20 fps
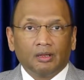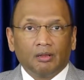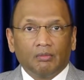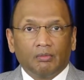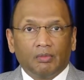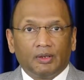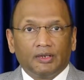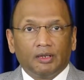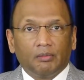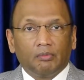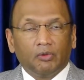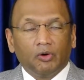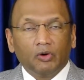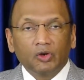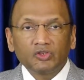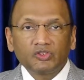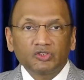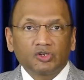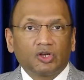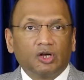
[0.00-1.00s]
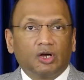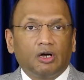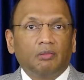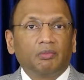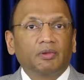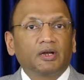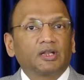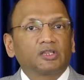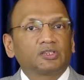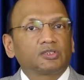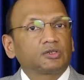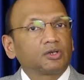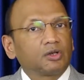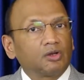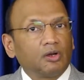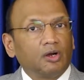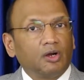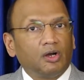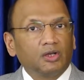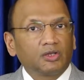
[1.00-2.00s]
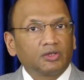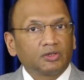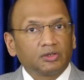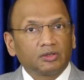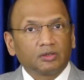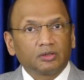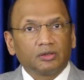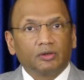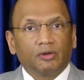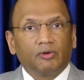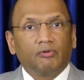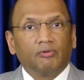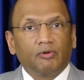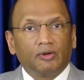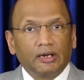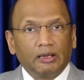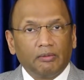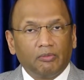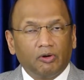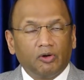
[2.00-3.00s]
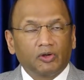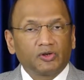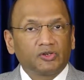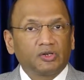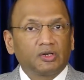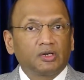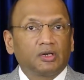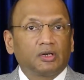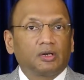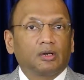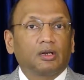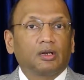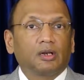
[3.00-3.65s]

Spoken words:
But the most commonest cause for abortion